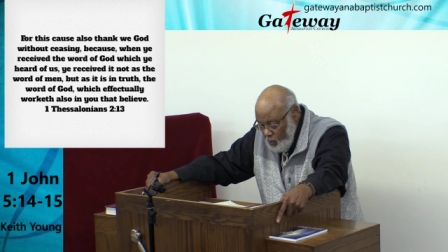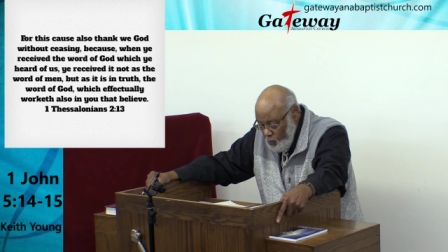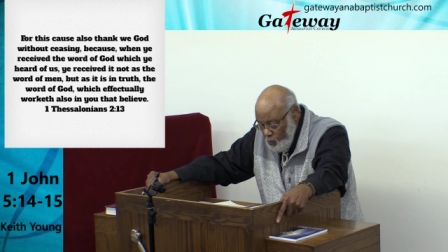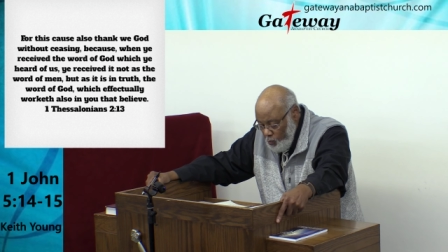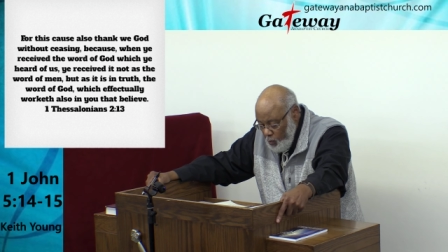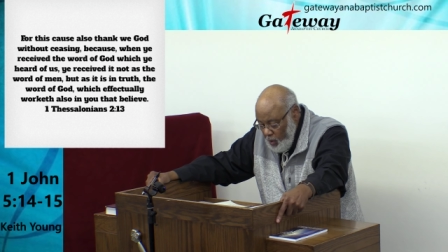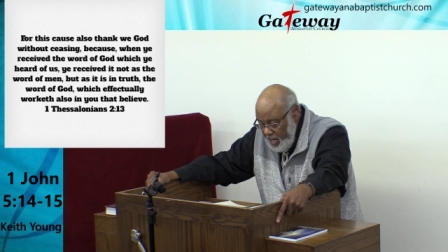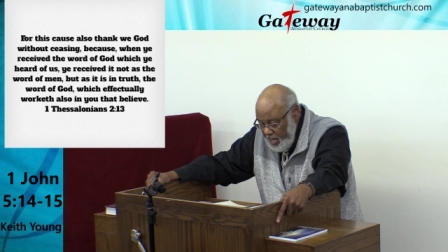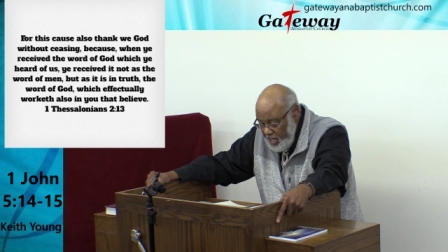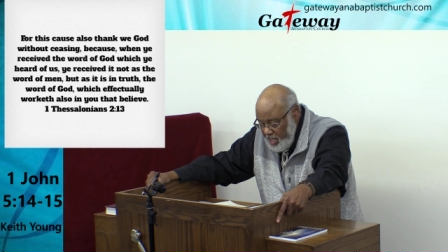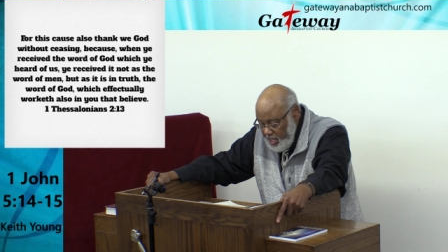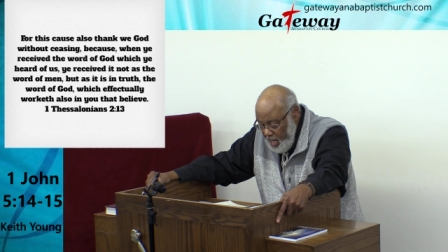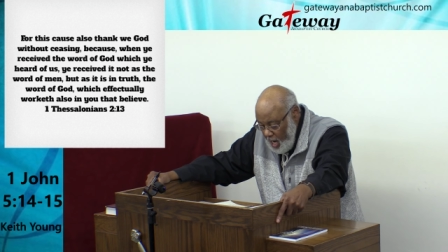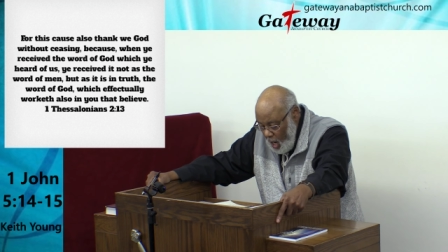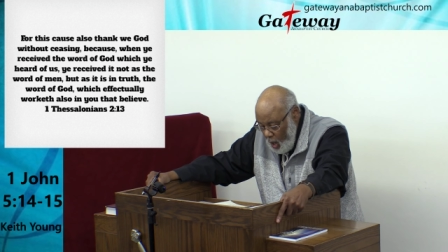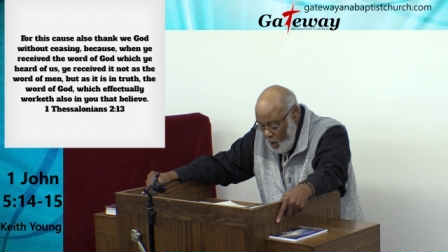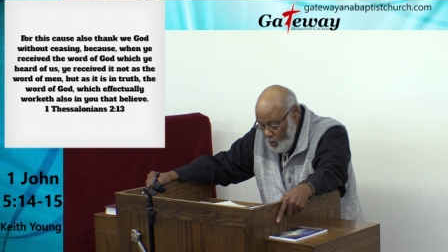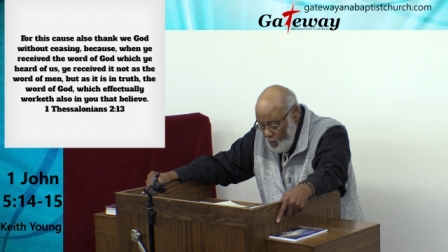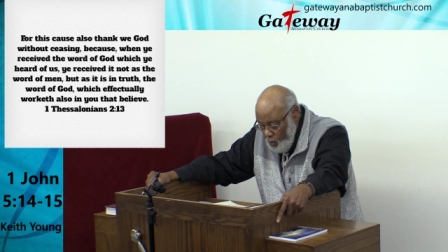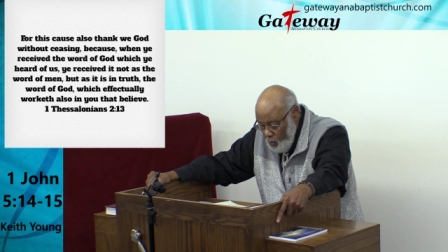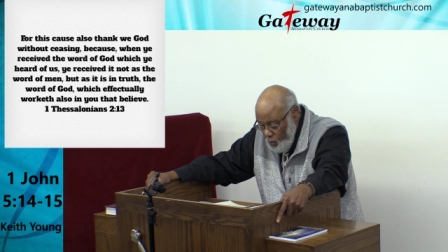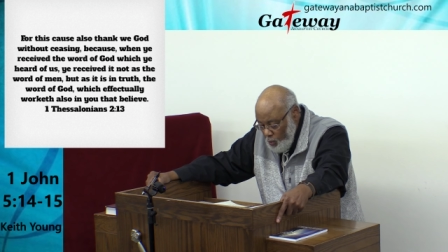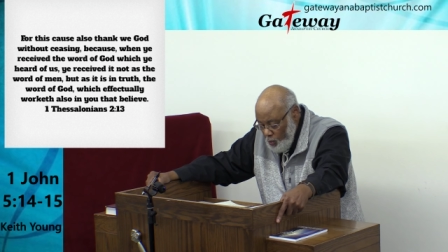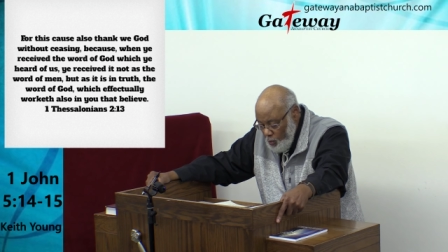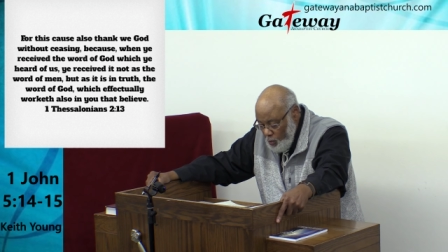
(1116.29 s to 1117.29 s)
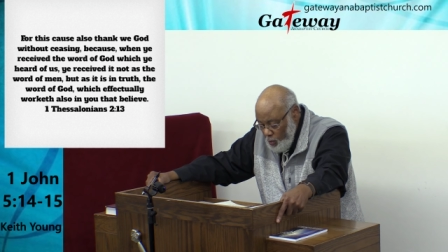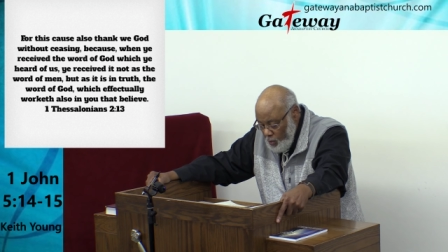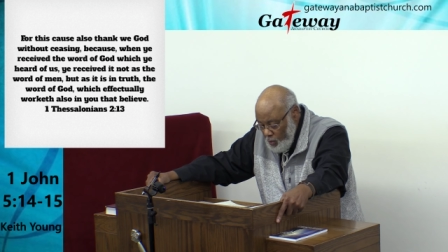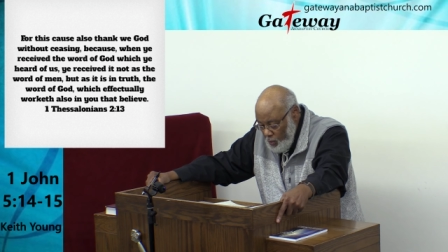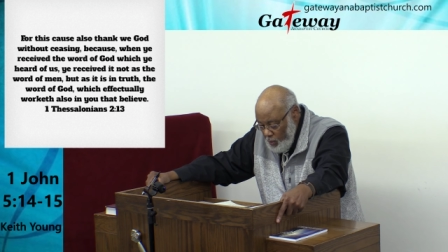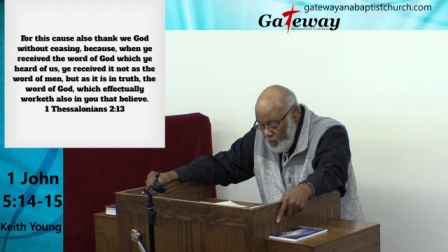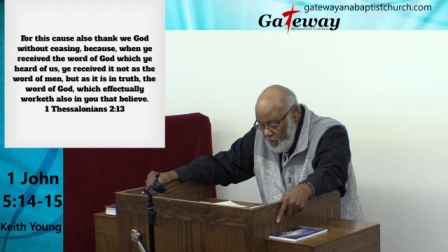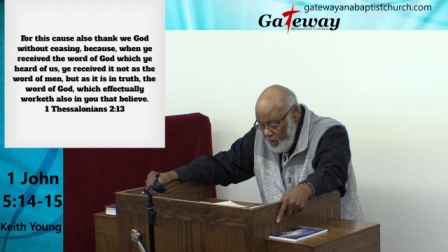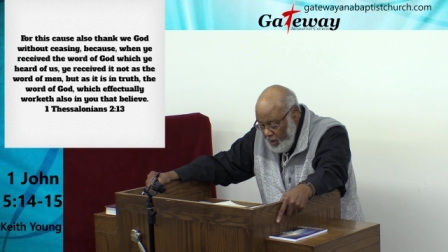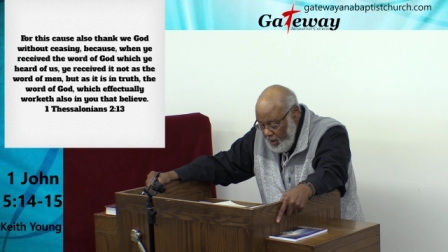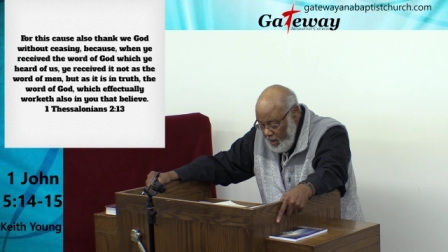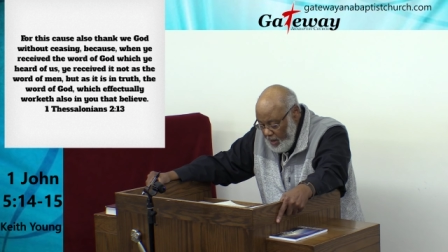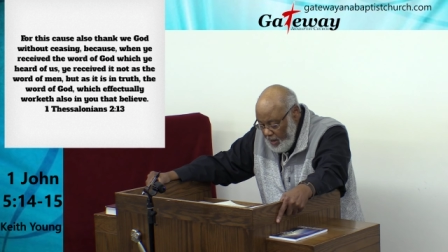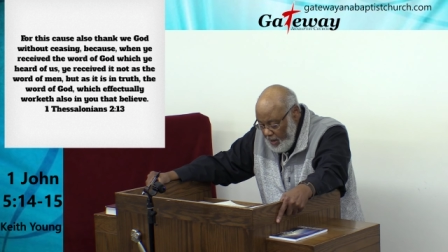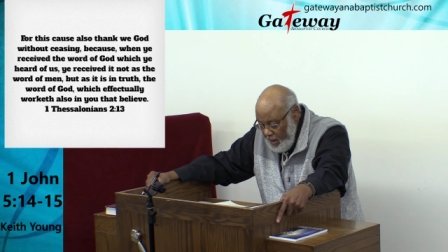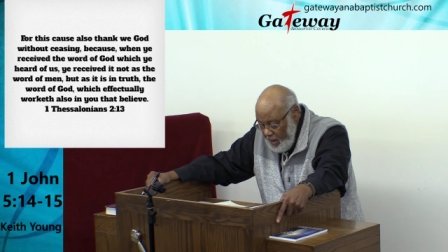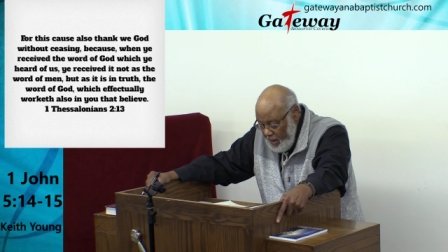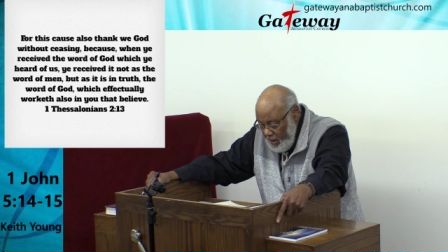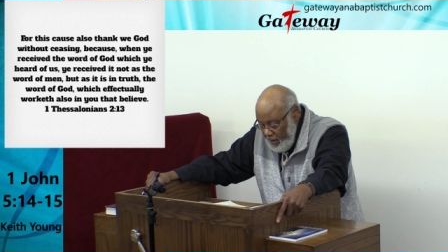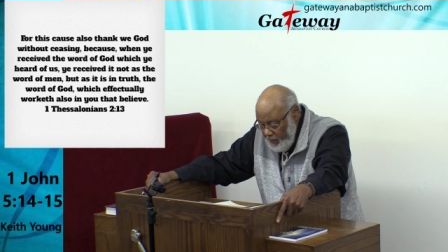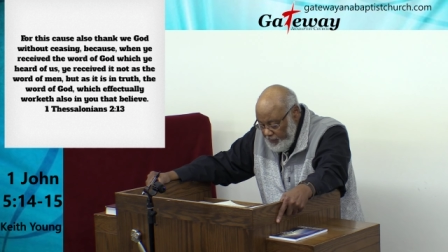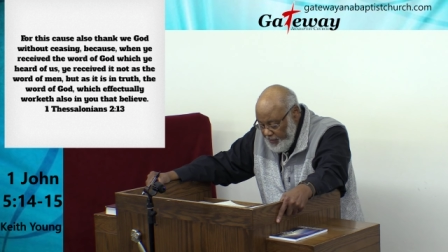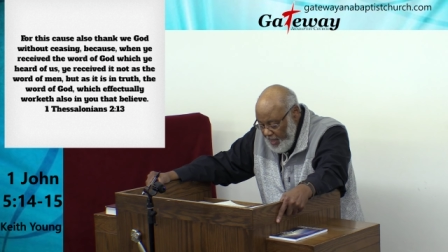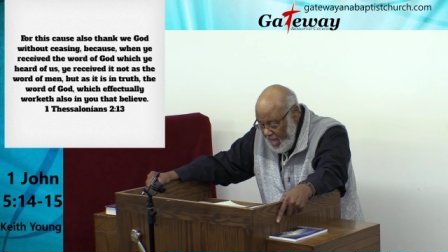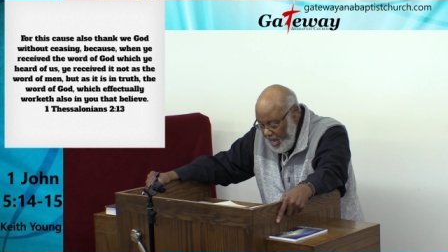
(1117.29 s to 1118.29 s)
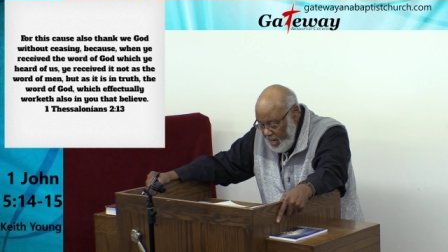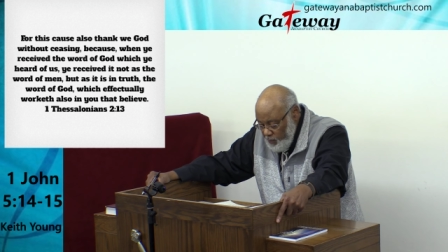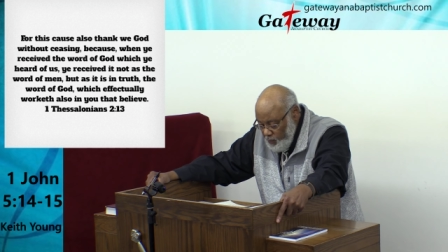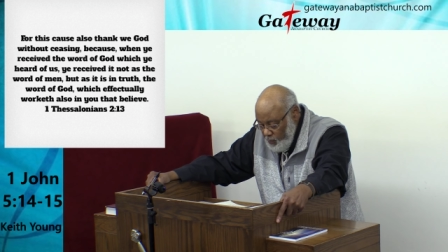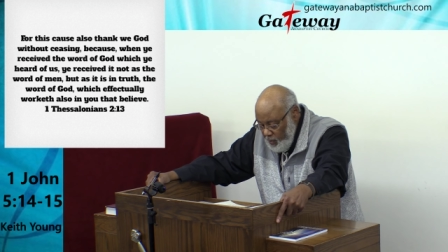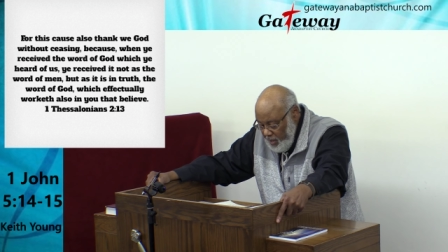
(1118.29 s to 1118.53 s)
we know that